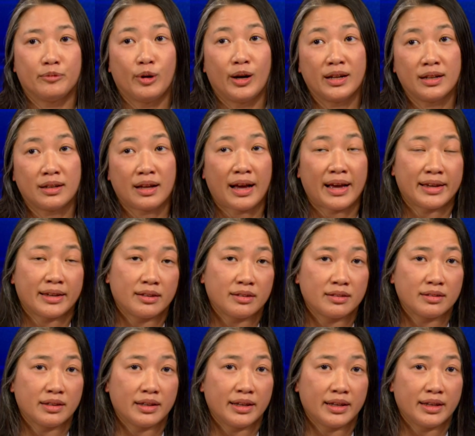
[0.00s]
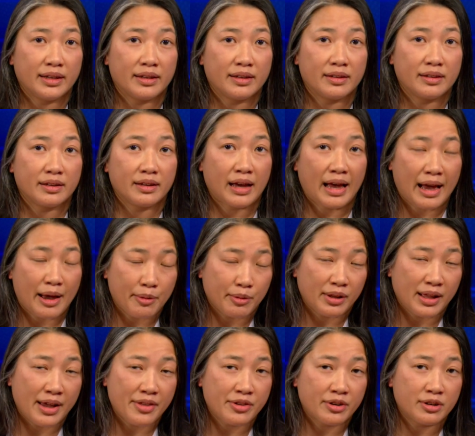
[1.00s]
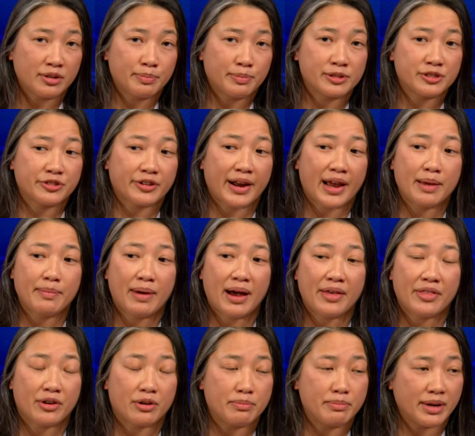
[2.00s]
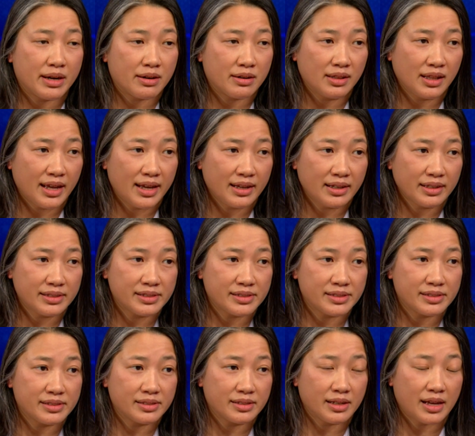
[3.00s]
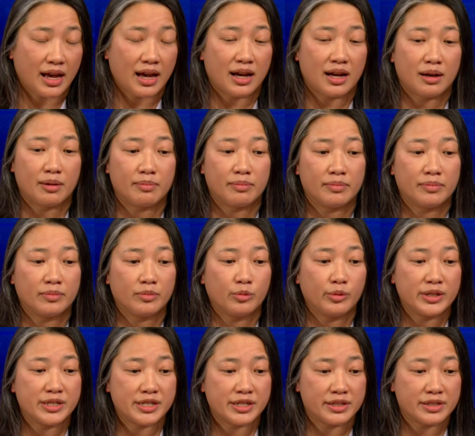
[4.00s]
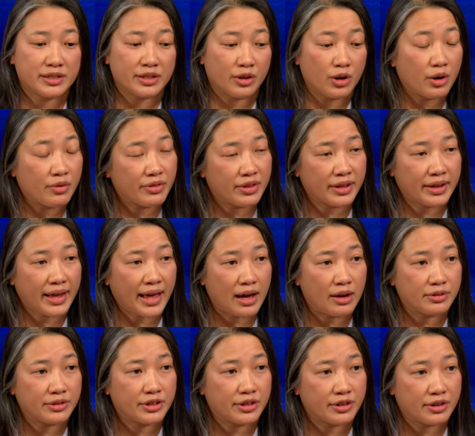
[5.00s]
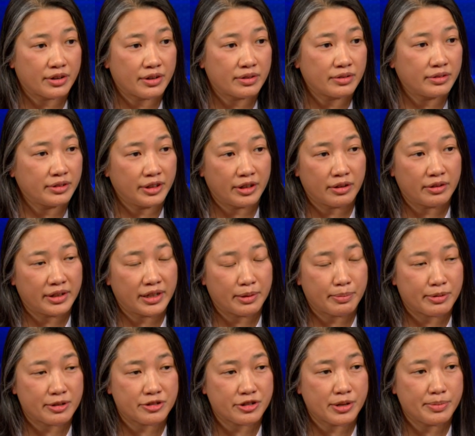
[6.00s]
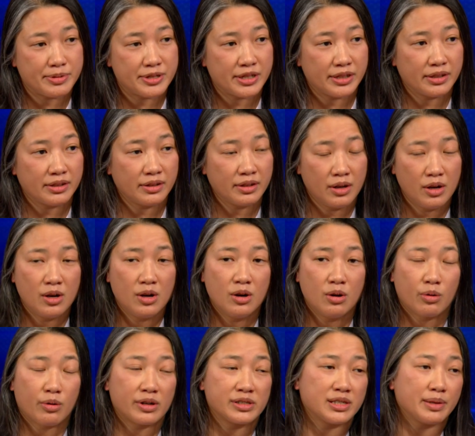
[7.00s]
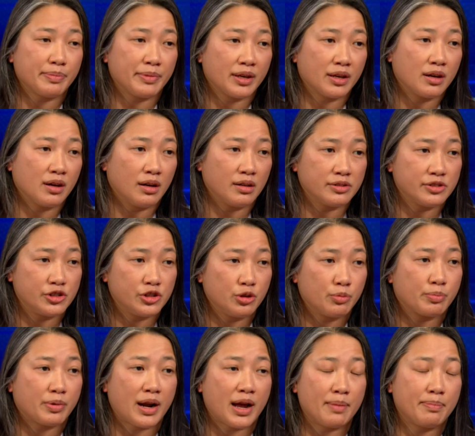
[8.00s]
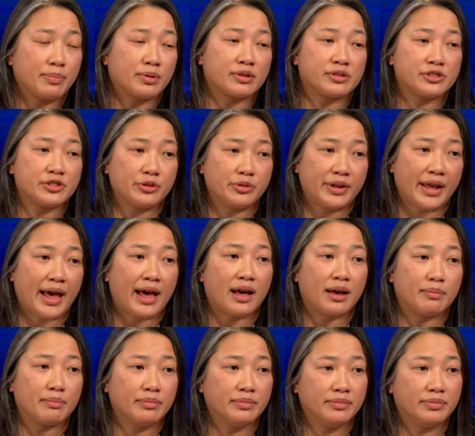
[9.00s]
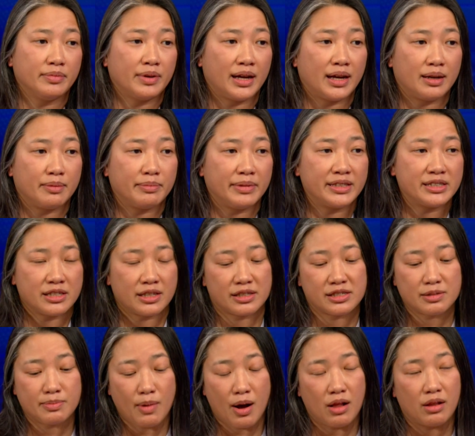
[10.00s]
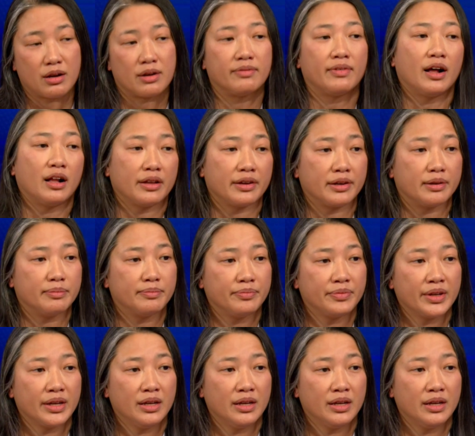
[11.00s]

well, I, I will either prescribe either Miralax um, which is an over-the-counter, you don't need a prescription, or something called Suprep or Sutab. Um, okay. It's a smaller volume.